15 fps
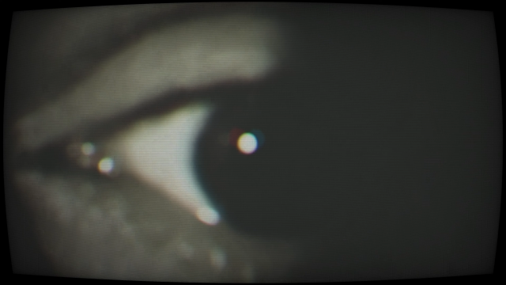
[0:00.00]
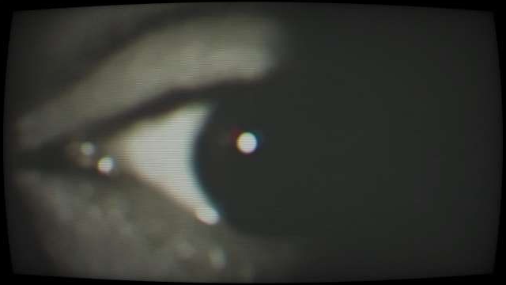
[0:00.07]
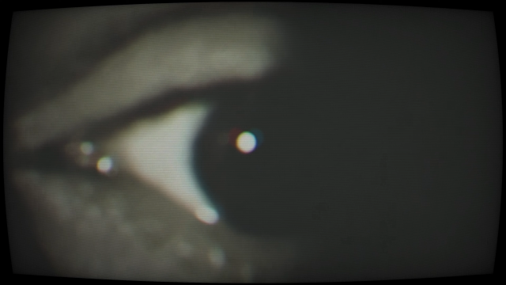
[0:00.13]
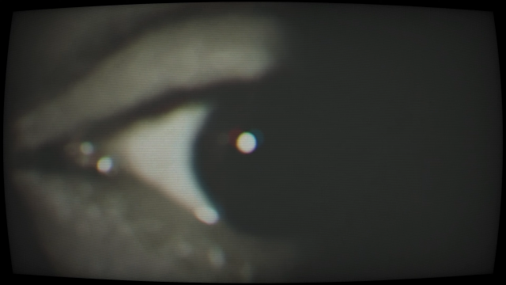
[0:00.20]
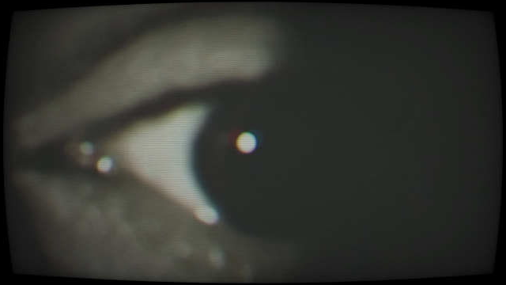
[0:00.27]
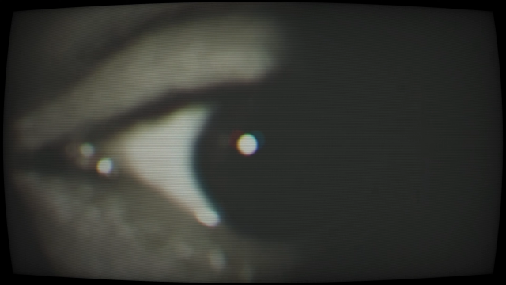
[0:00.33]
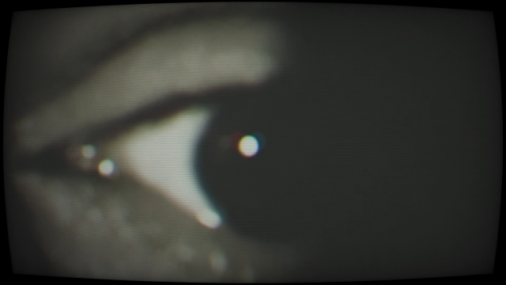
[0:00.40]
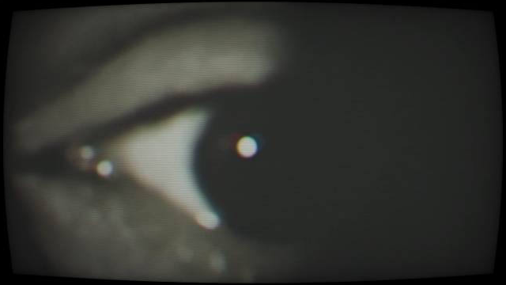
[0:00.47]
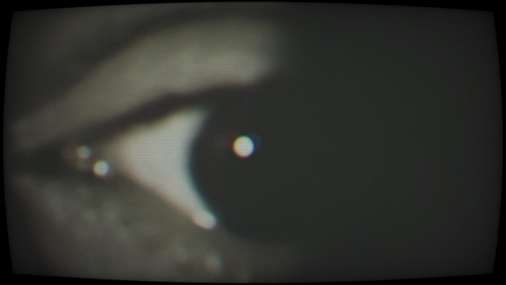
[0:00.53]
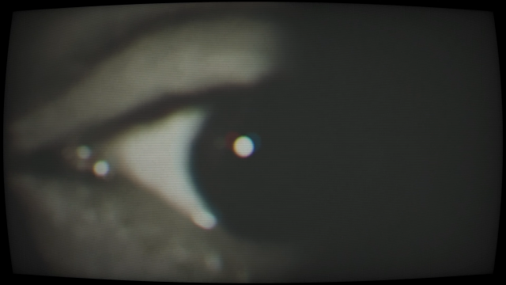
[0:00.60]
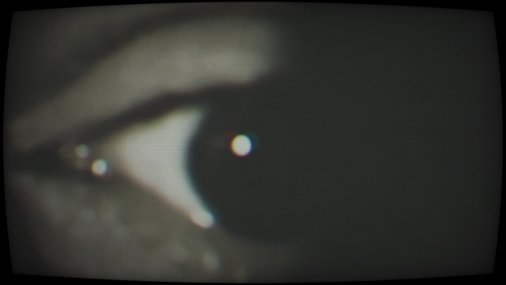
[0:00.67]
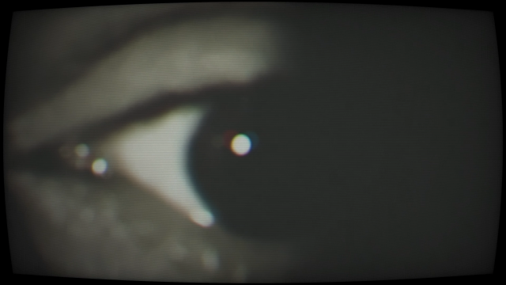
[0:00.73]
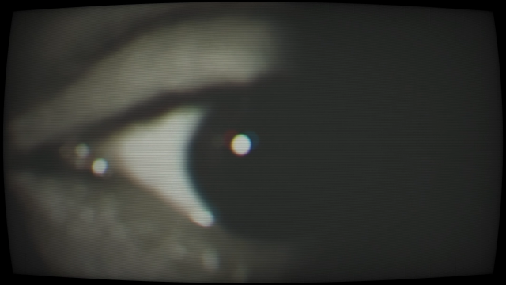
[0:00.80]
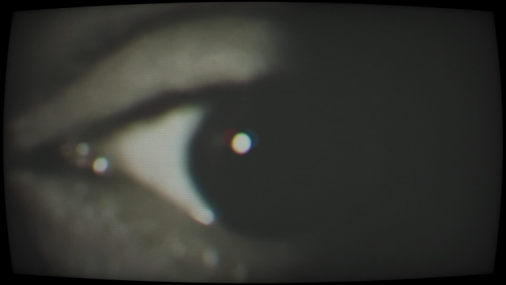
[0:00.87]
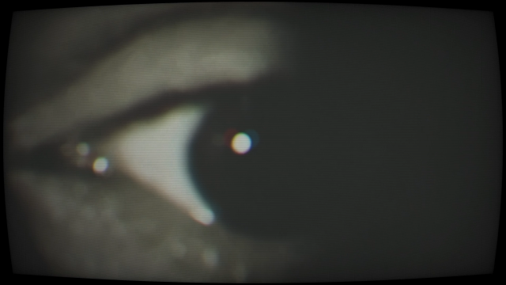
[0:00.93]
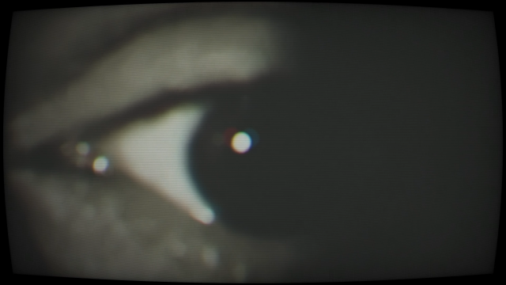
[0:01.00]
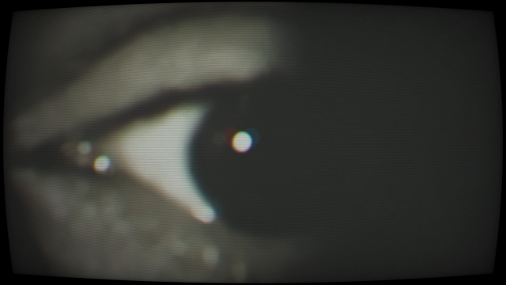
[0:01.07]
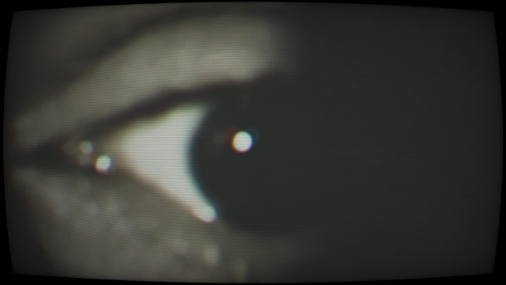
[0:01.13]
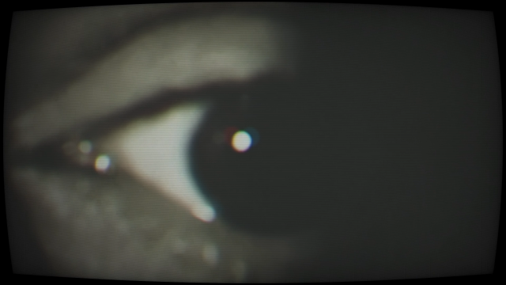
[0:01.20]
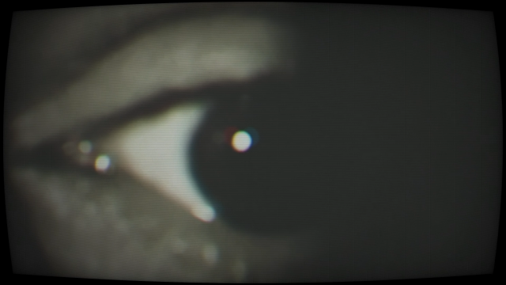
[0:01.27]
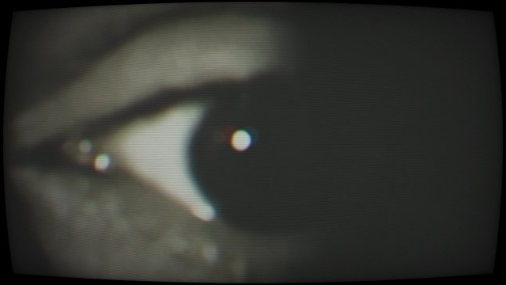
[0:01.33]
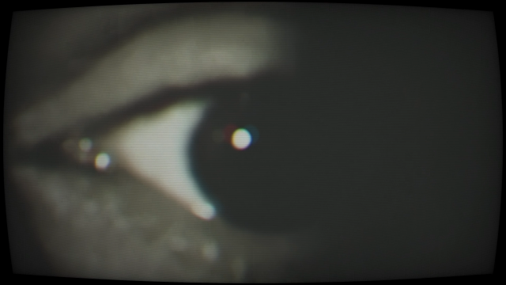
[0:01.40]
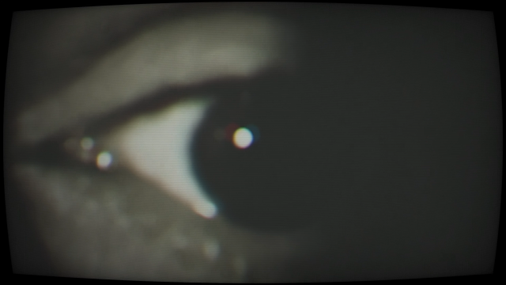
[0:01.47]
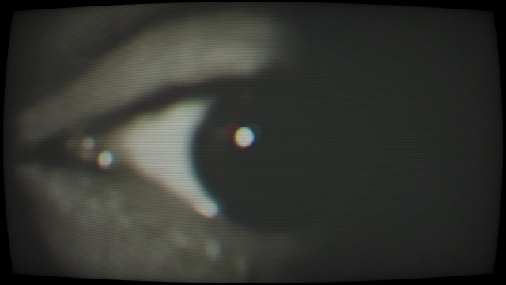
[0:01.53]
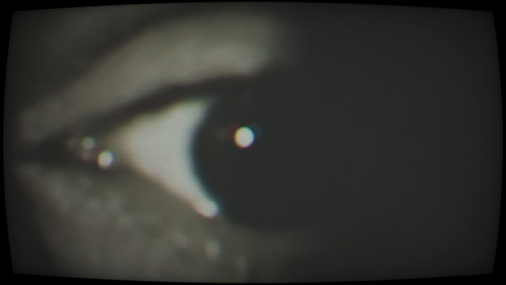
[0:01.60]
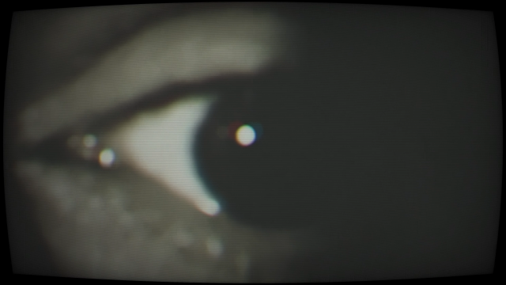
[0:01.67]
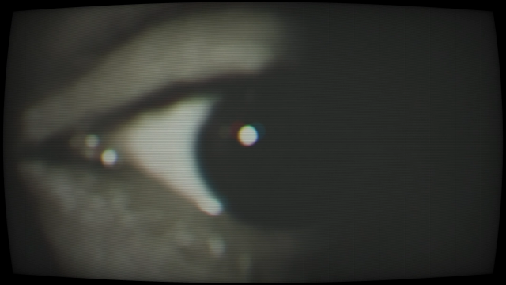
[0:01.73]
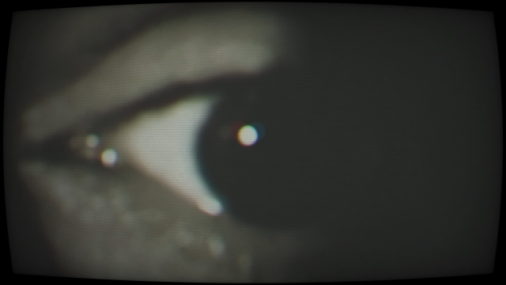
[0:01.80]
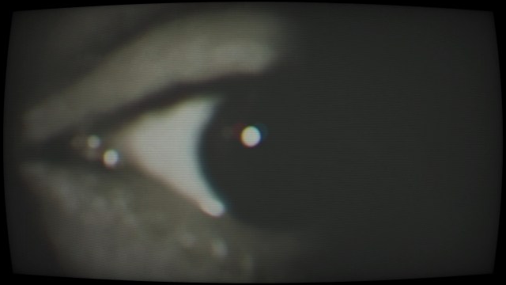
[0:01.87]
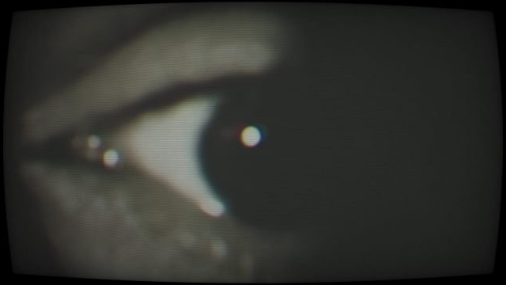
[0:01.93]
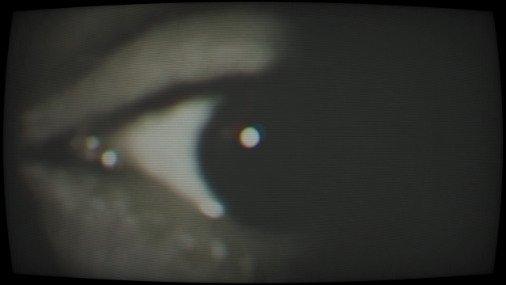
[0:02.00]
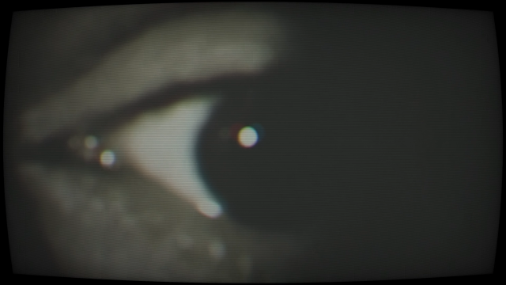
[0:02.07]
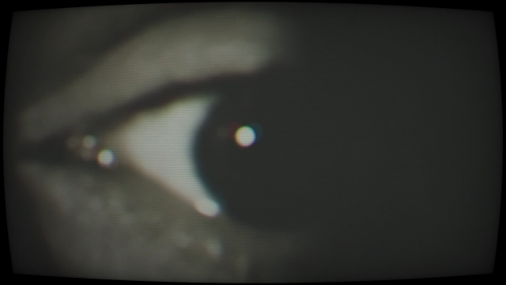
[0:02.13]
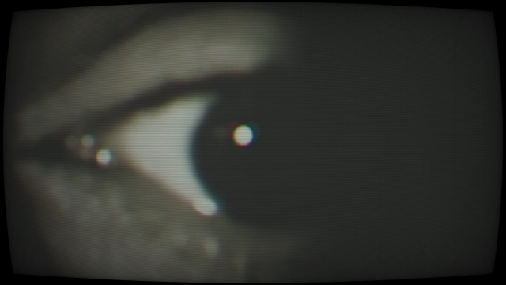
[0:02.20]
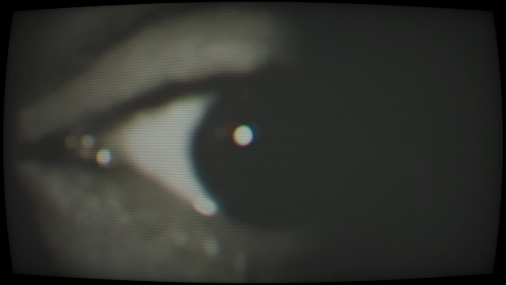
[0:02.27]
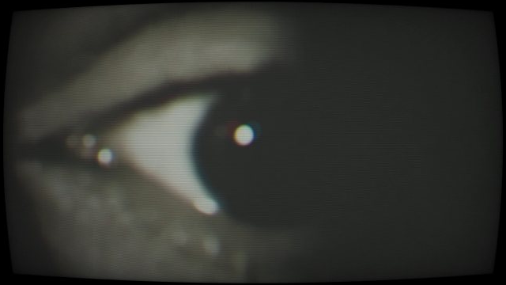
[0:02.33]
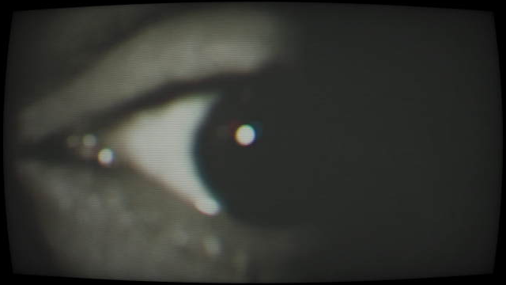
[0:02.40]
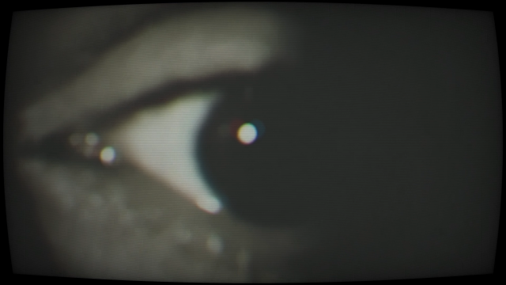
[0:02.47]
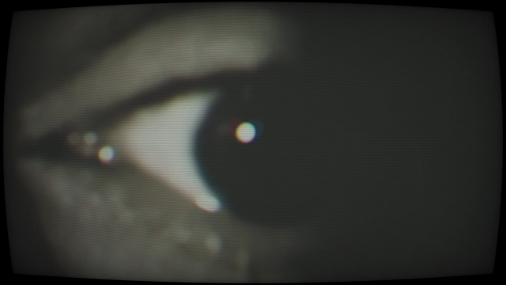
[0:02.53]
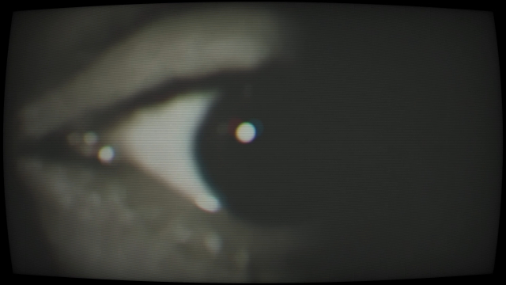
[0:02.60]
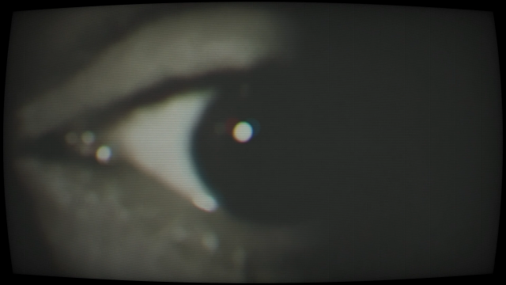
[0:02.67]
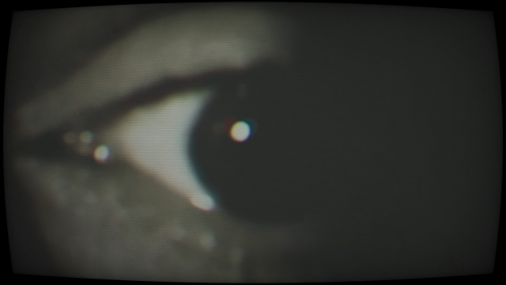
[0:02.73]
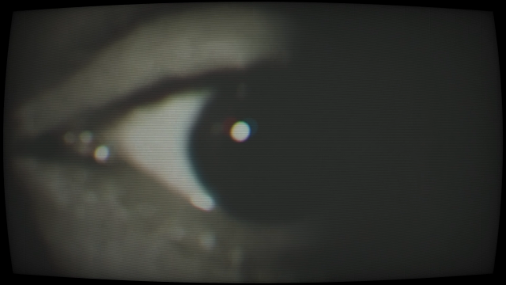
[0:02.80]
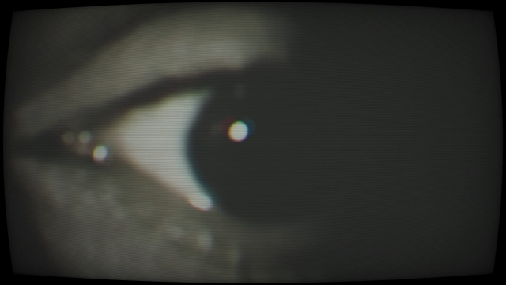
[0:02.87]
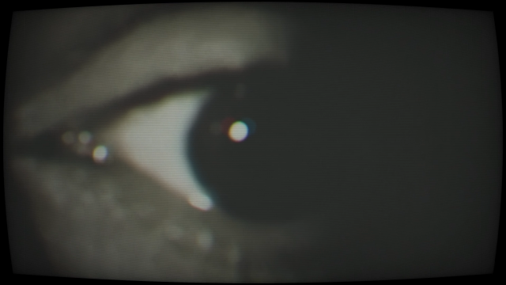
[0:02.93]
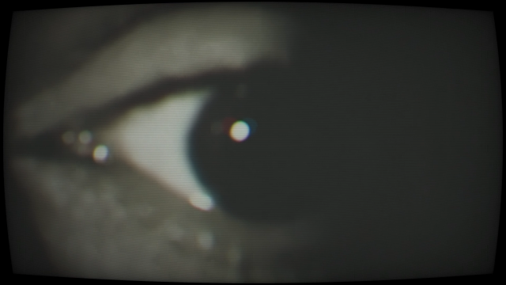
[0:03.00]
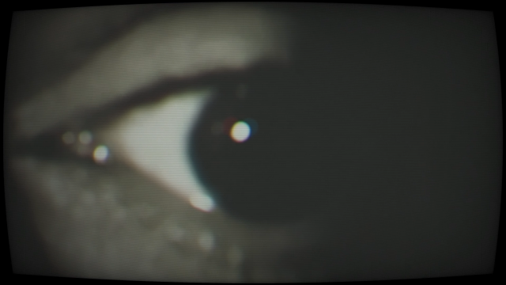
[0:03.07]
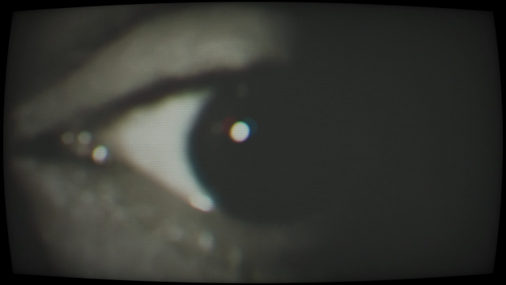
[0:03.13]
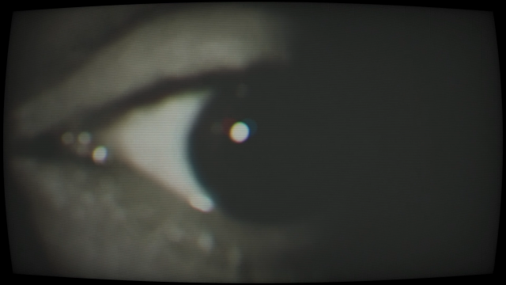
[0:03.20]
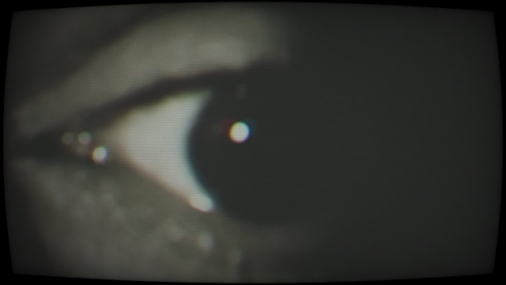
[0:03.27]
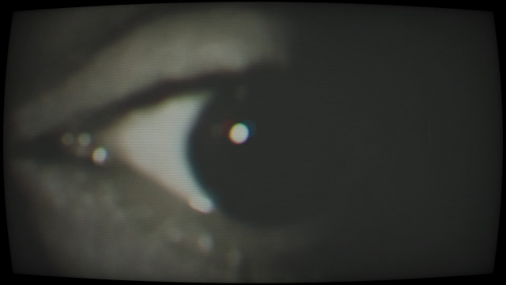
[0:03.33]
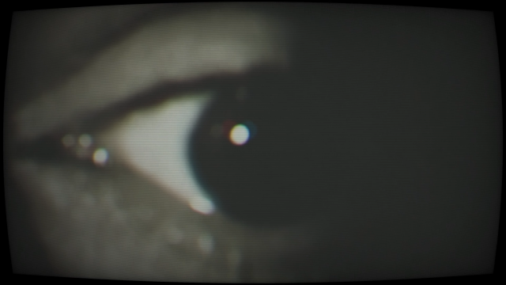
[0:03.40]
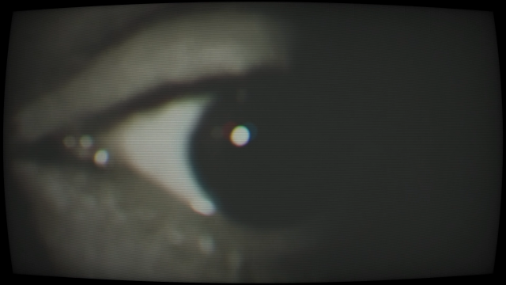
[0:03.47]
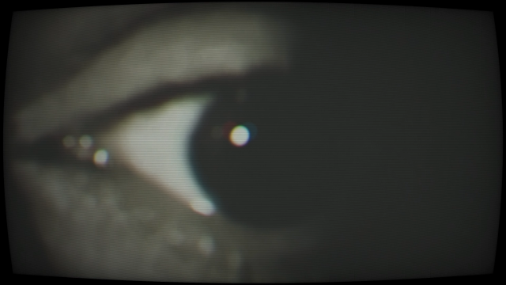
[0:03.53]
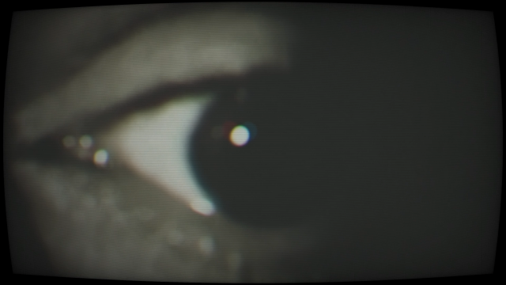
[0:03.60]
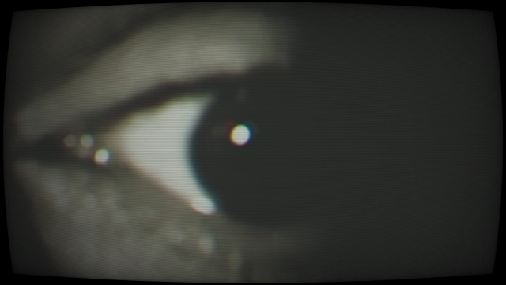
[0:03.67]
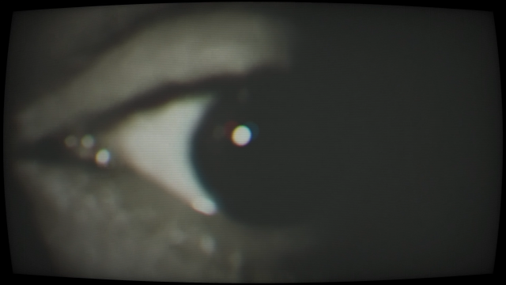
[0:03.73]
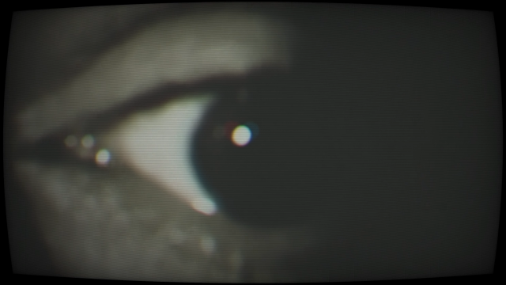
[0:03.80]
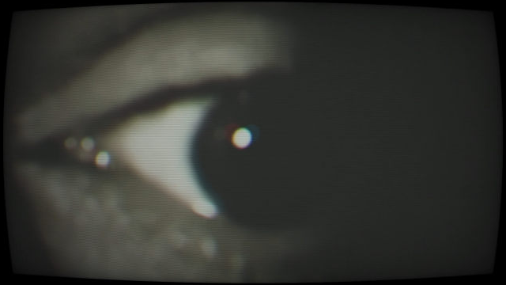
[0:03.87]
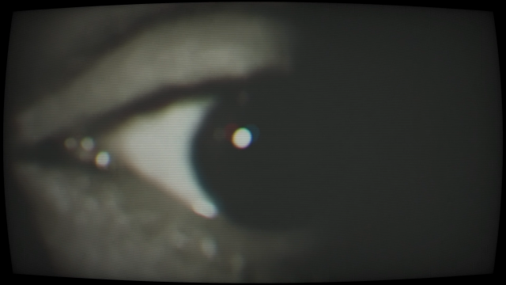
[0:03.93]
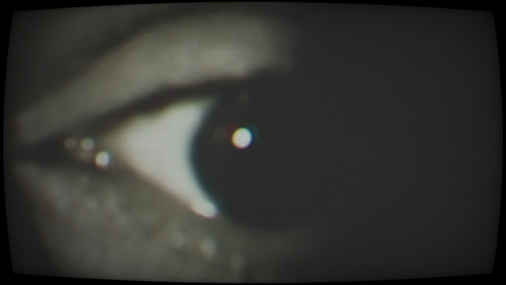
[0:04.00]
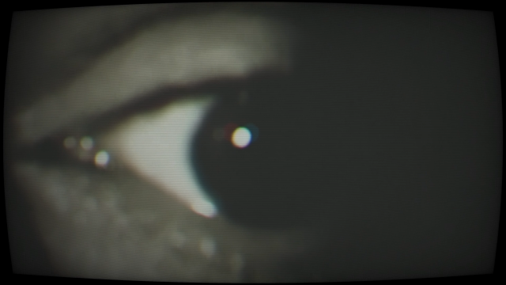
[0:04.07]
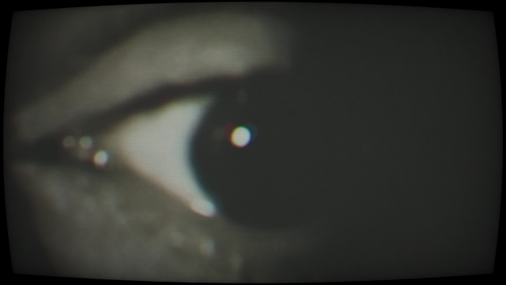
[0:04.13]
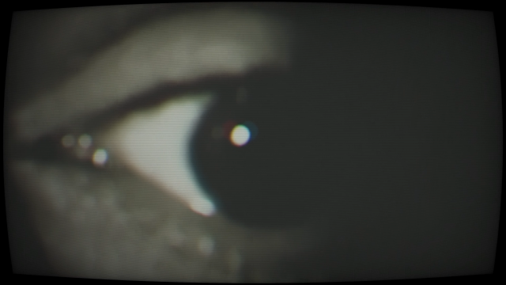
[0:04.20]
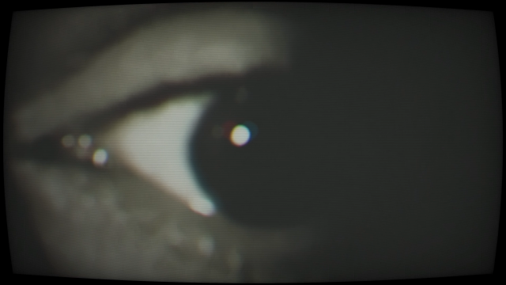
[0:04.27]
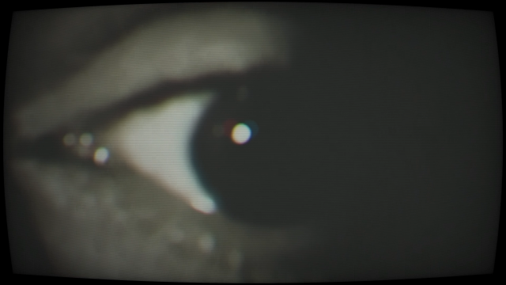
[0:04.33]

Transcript: [unreadable: no face in view]